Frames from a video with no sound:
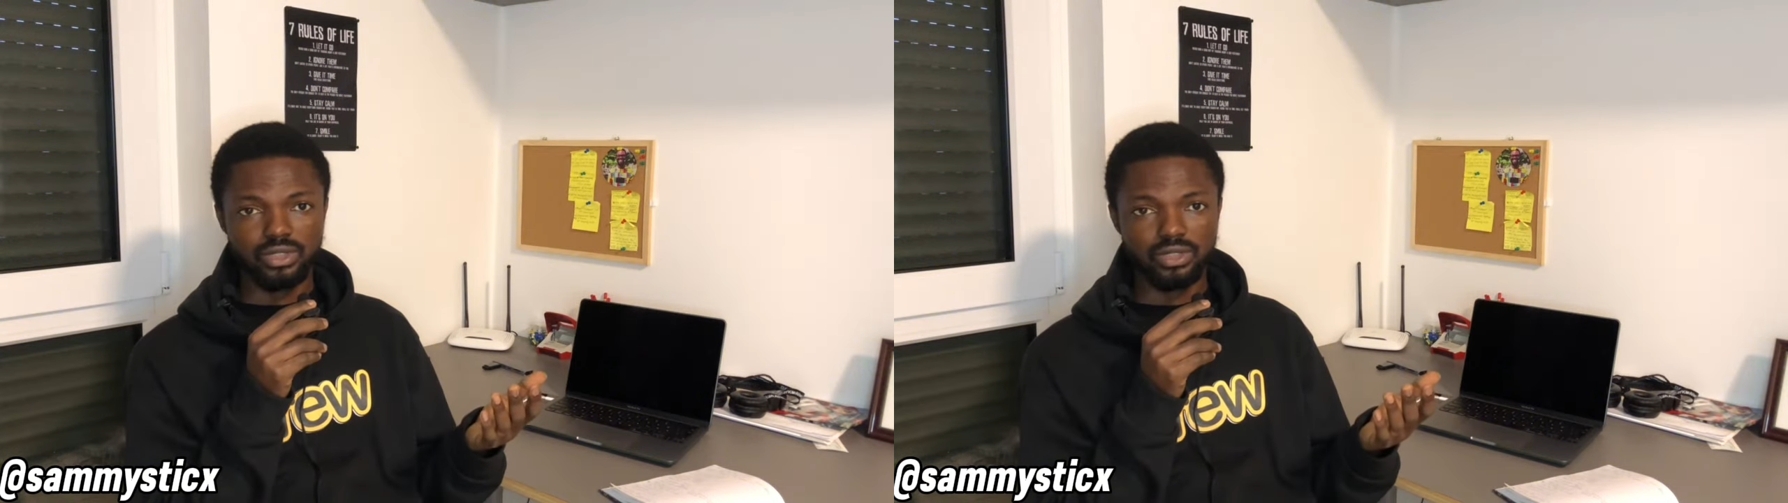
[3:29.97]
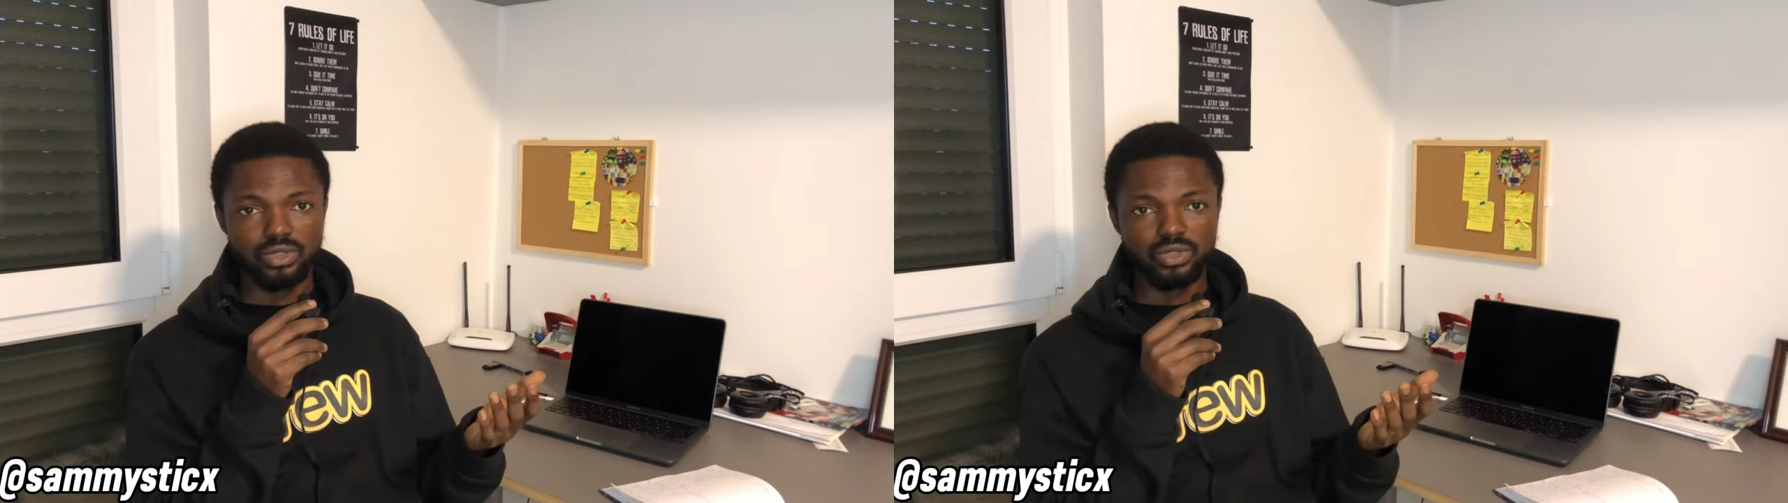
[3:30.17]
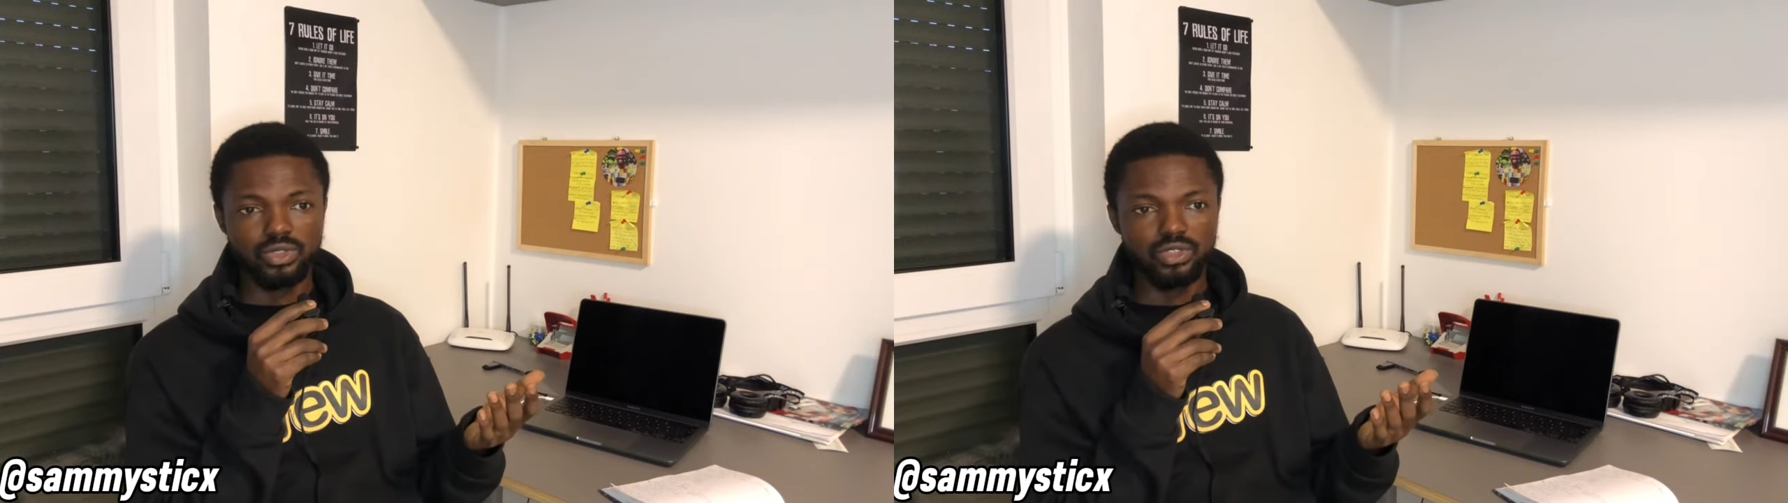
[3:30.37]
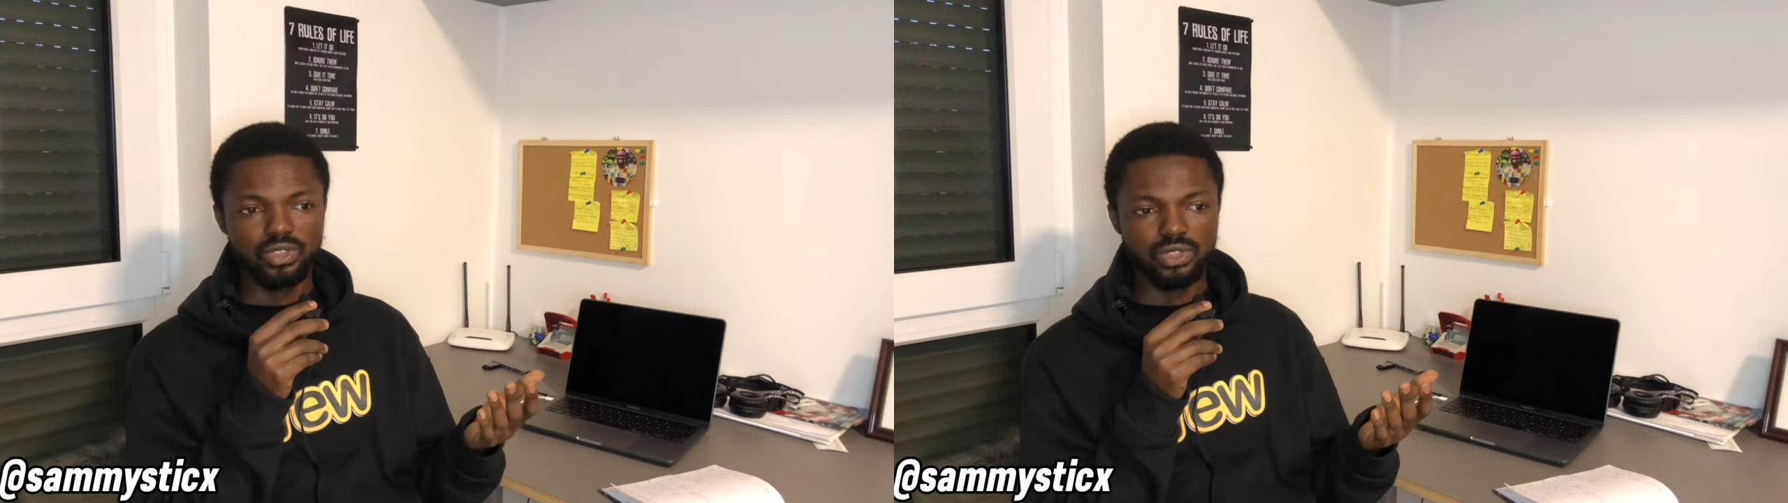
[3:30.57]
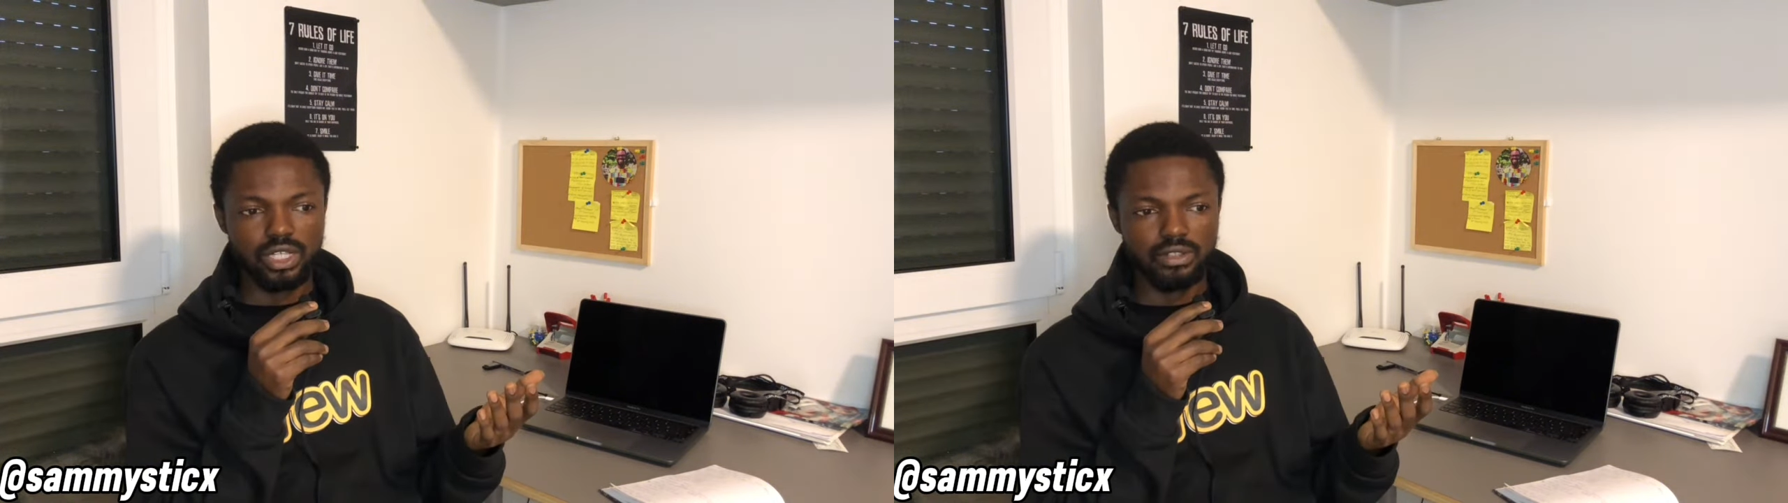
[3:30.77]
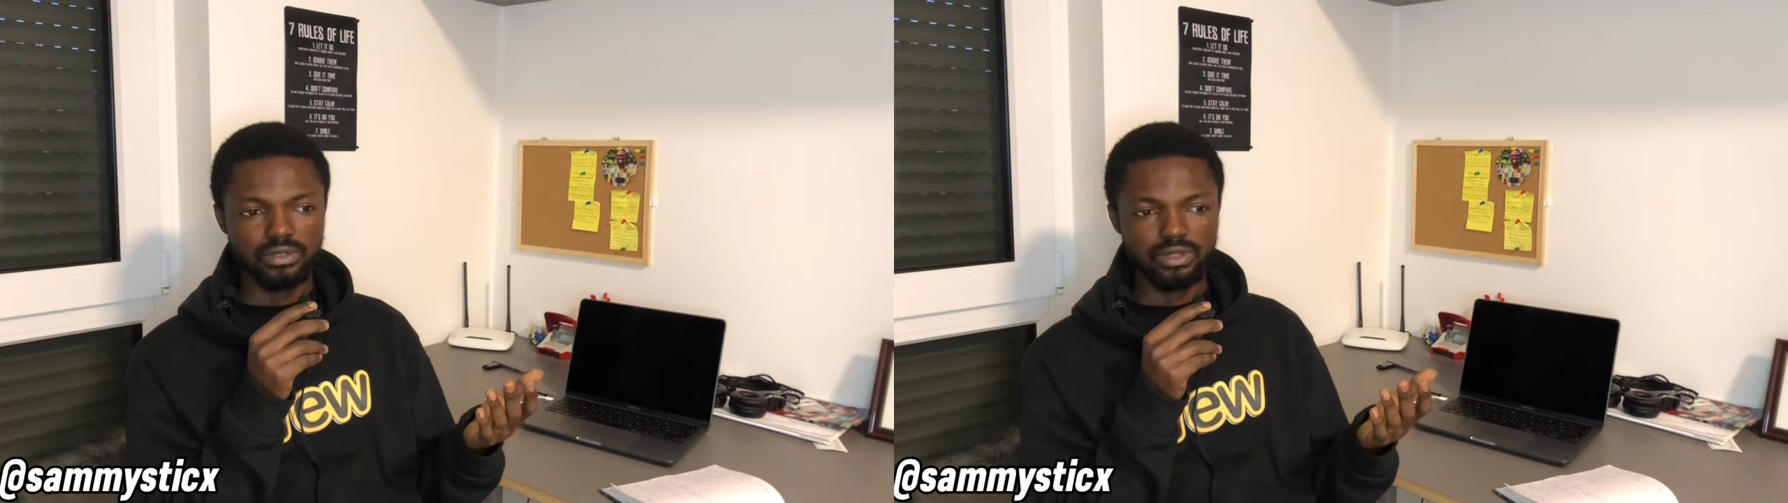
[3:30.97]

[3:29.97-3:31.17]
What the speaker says: you know, so you just have